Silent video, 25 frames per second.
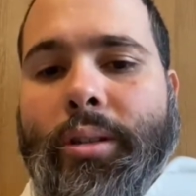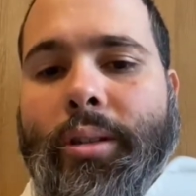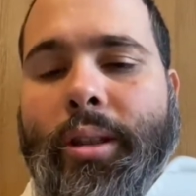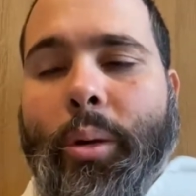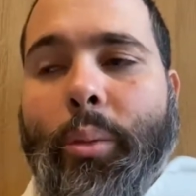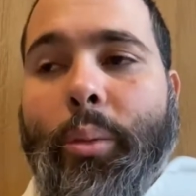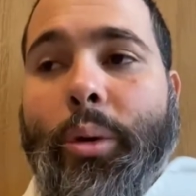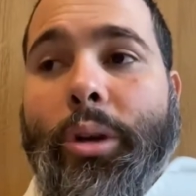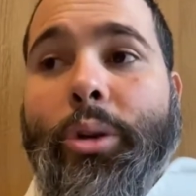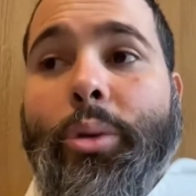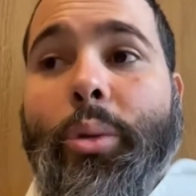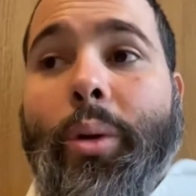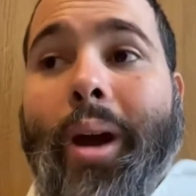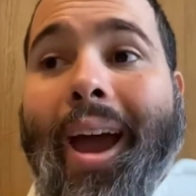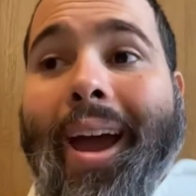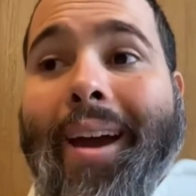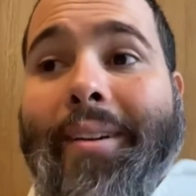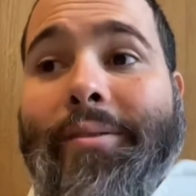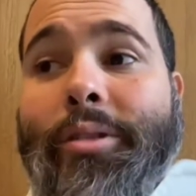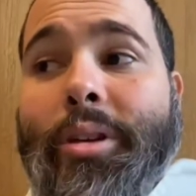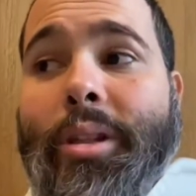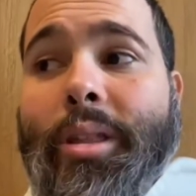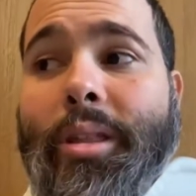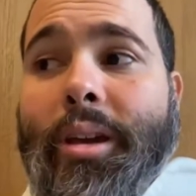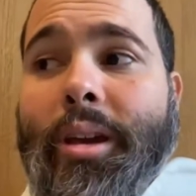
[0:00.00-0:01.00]
that we do
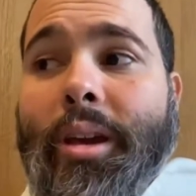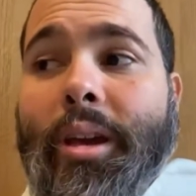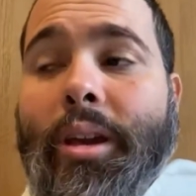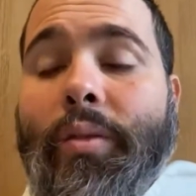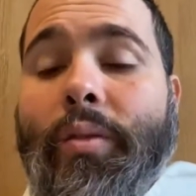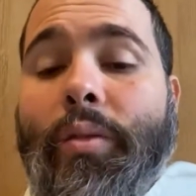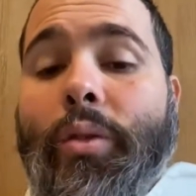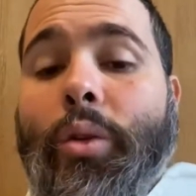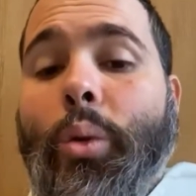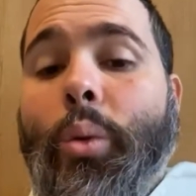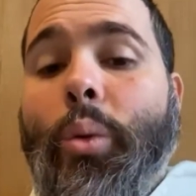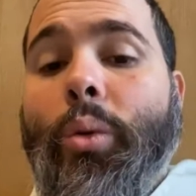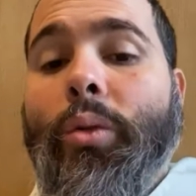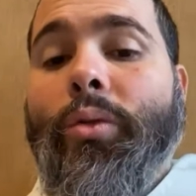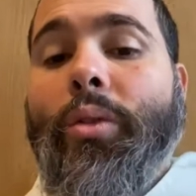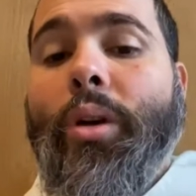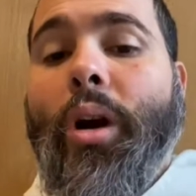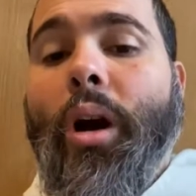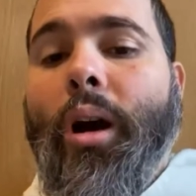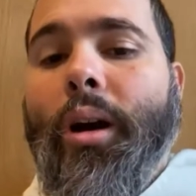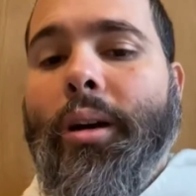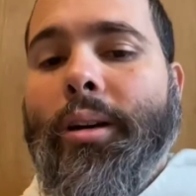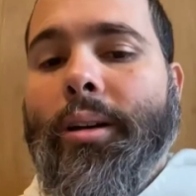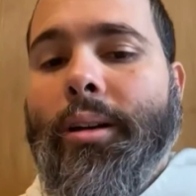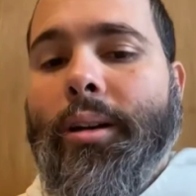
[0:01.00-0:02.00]
everything in view of
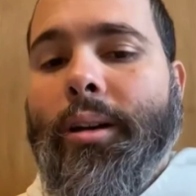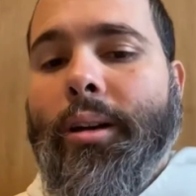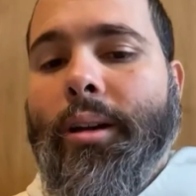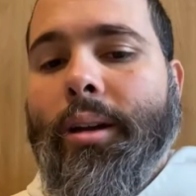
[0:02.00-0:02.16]
God.